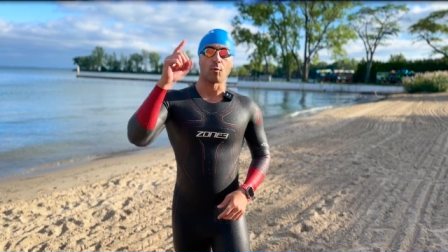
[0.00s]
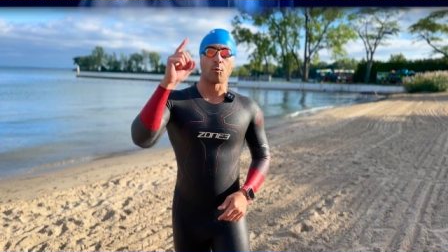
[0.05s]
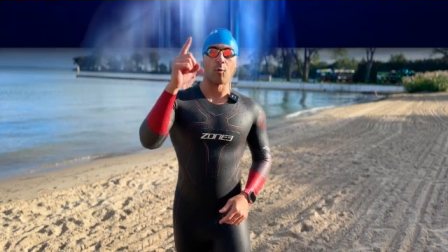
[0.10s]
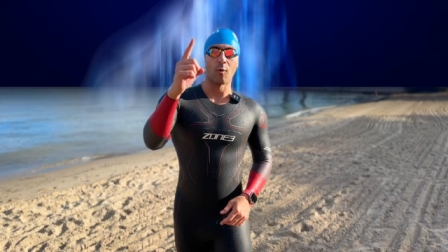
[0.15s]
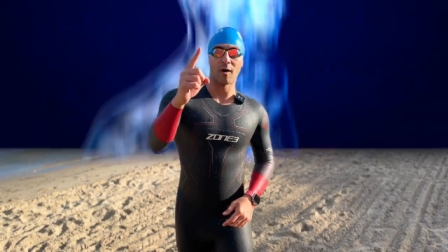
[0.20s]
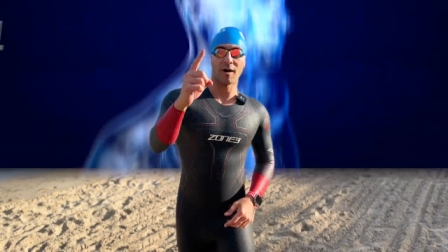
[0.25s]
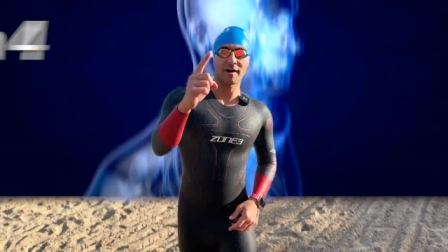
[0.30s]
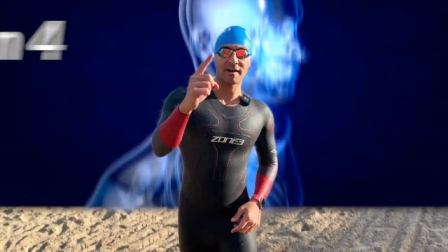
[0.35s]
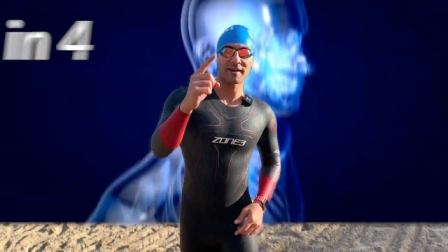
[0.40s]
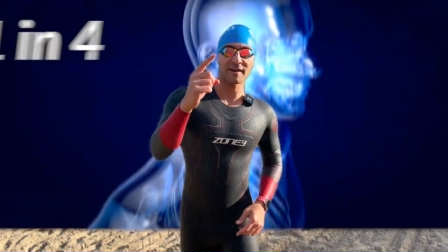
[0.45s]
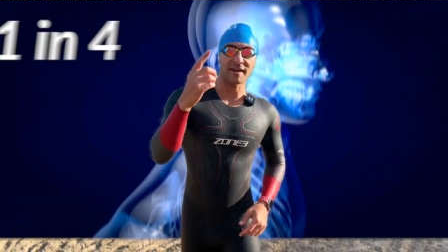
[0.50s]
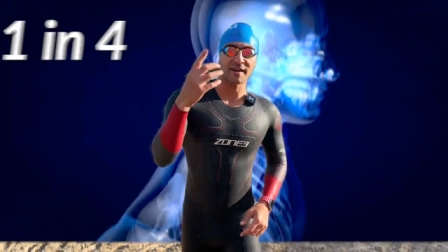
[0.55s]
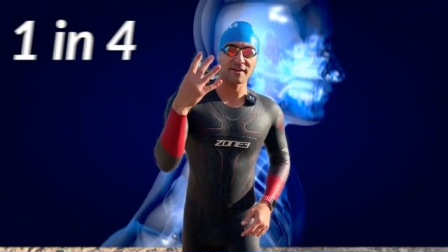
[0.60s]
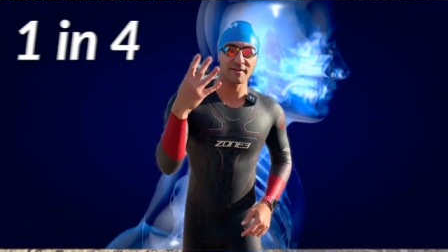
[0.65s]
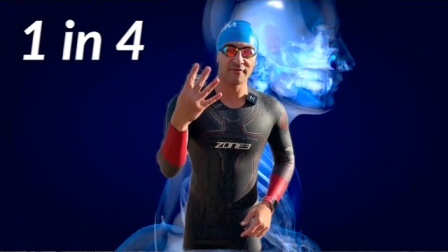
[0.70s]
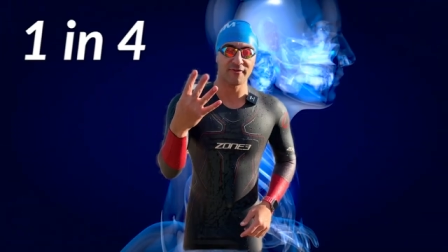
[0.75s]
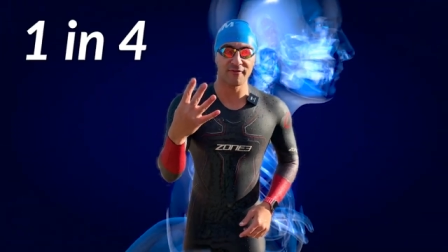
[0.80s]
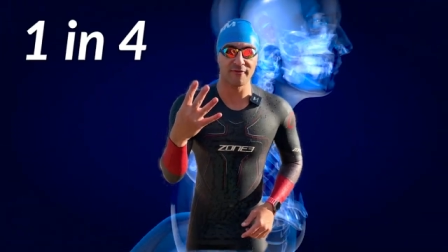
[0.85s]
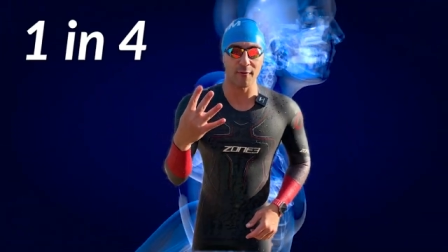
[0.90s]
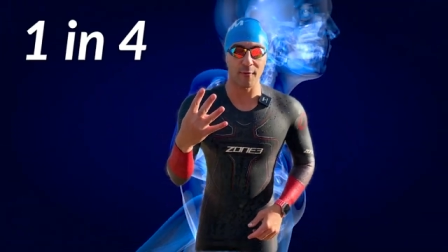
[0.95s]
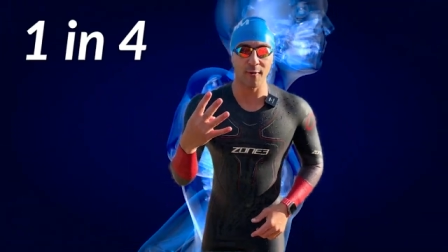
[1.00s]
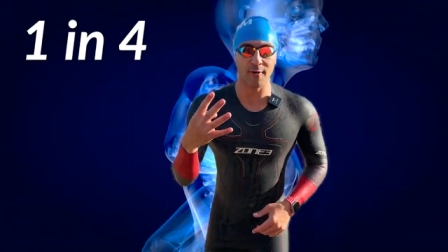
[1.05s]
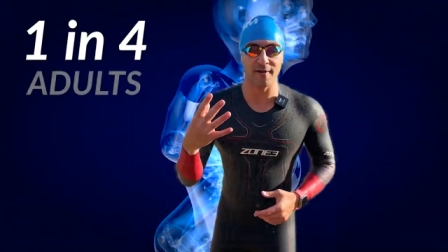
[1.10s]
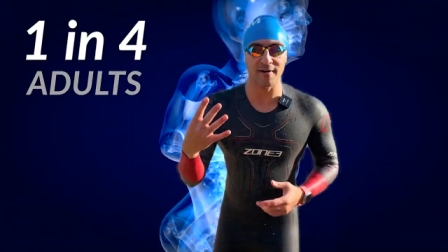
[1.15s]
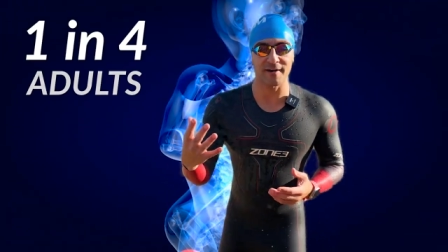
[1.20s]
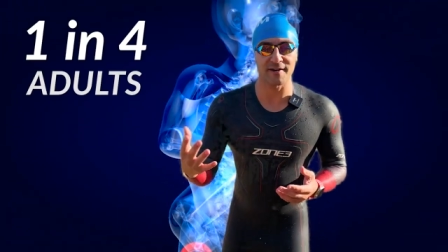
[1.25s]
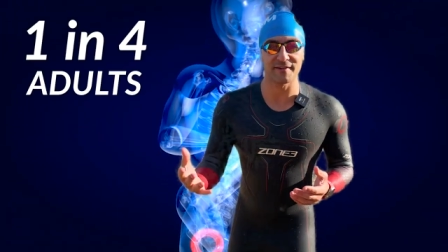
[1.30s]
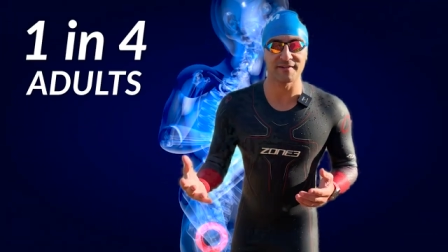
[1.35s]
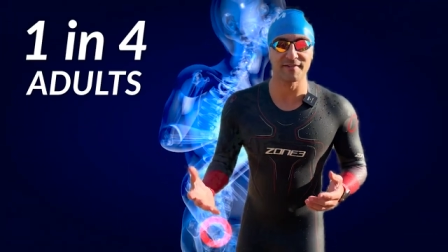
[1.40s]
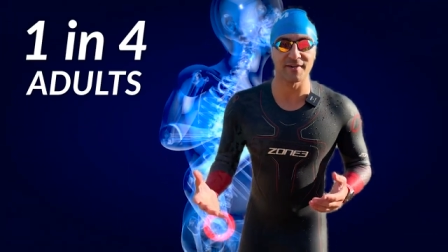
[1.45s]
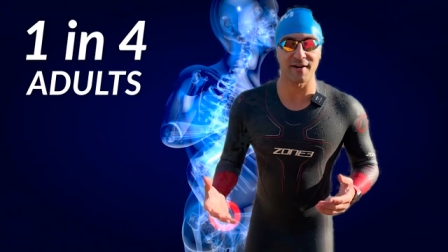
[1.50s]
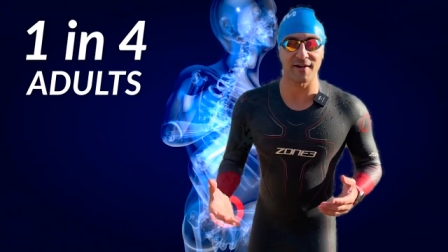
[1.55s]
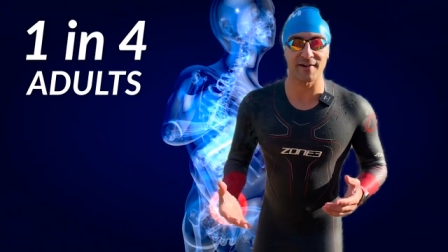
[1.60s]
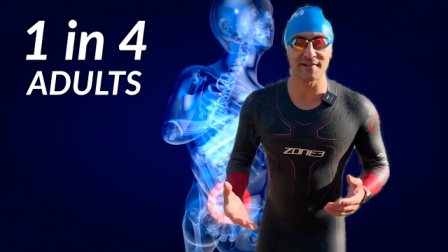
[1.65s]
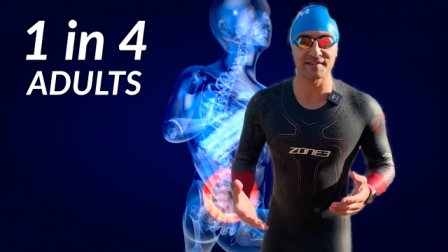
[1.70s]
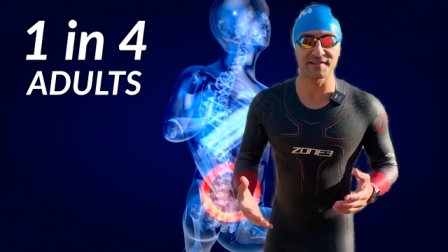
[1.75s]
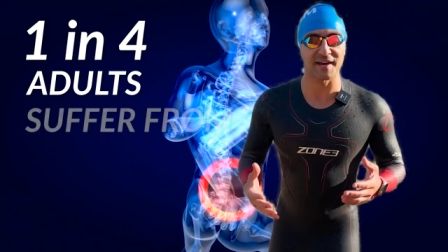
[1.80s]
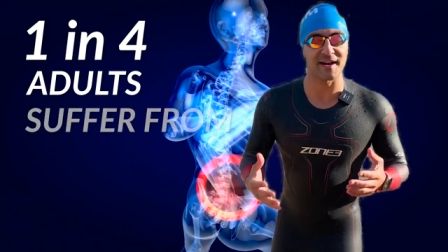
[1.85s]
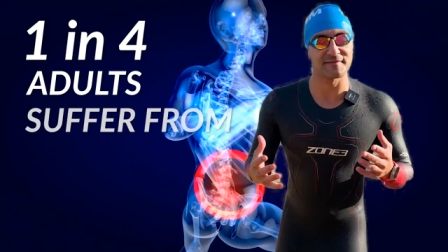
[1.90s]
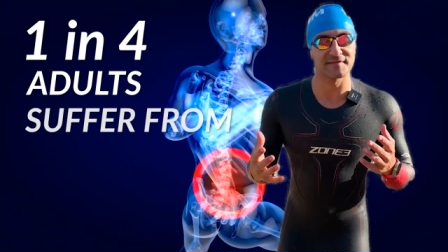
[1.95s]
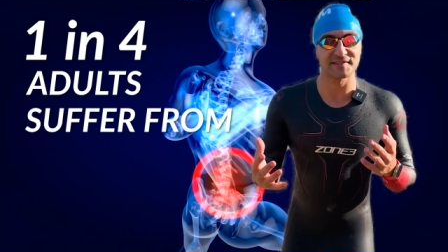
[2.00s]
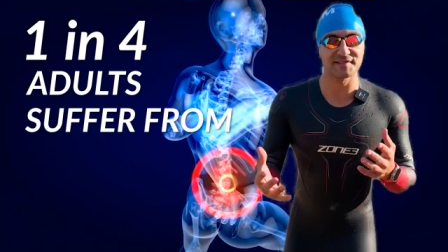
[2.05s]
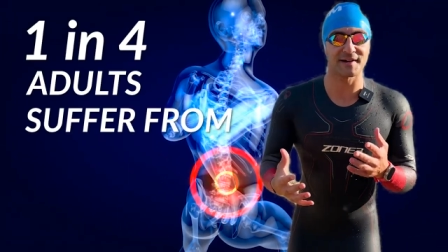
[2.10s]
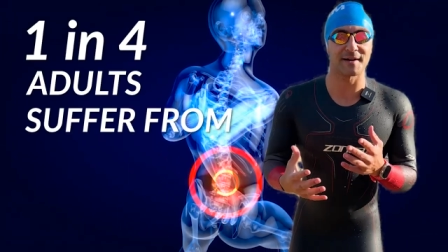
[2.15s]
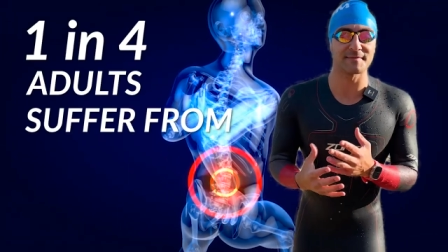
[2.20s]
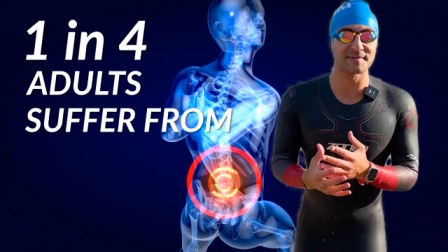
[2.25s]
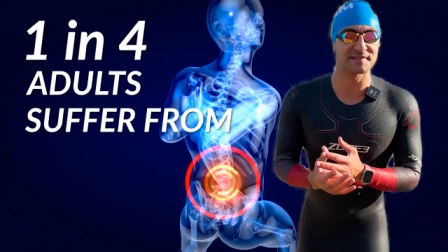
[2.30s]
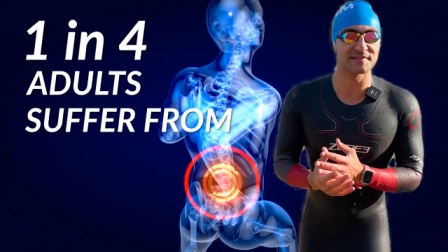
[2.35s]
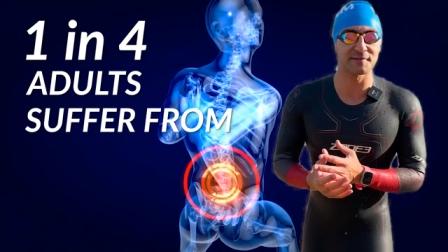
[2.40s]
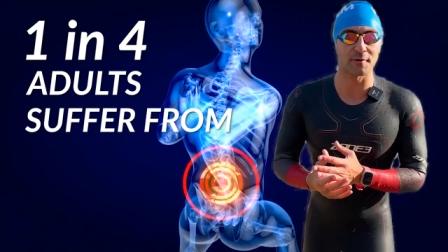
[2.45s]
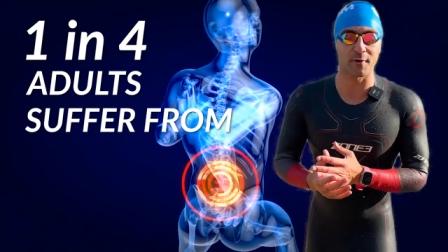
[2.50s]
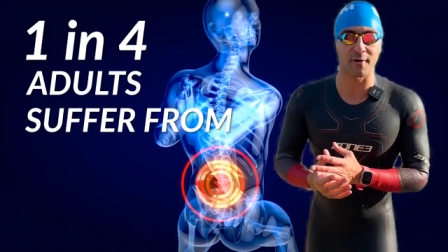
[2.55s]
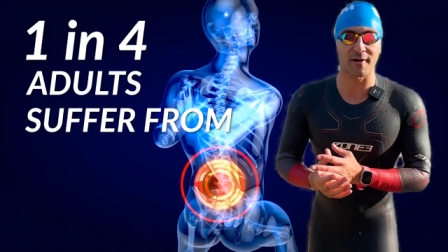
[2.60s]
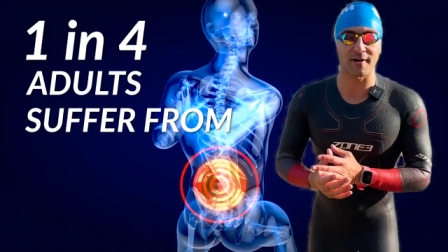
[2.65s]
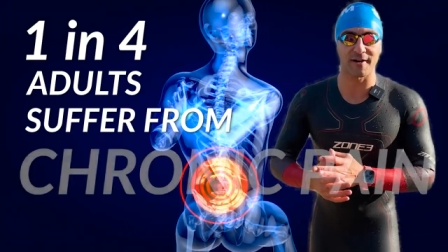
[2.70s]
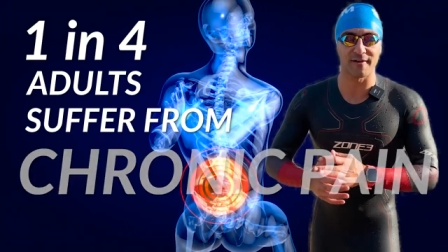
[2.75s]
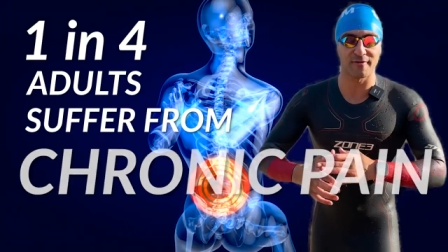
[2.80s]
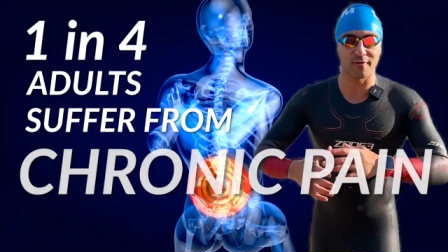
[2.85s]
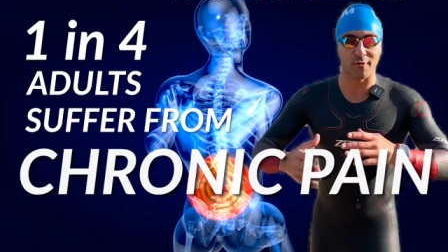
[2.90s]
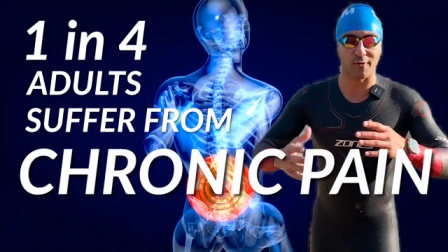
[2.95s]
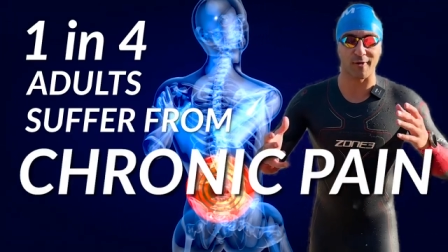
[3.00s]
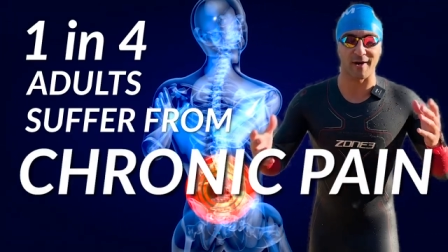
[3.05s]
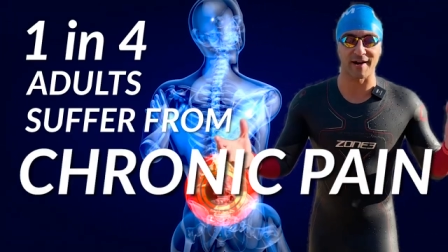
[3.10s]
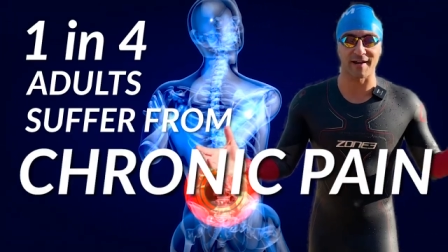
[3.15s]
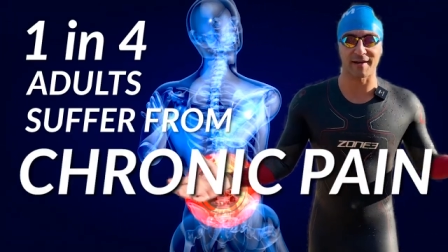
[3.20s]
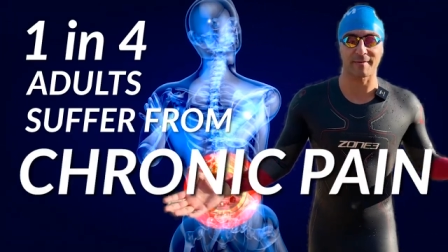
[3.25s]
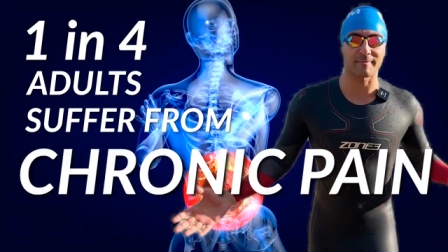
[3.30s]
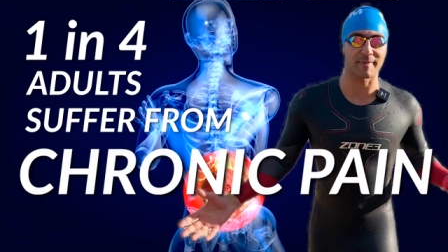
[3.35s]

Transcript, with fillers: 1 in 4 adults have some sort of chronic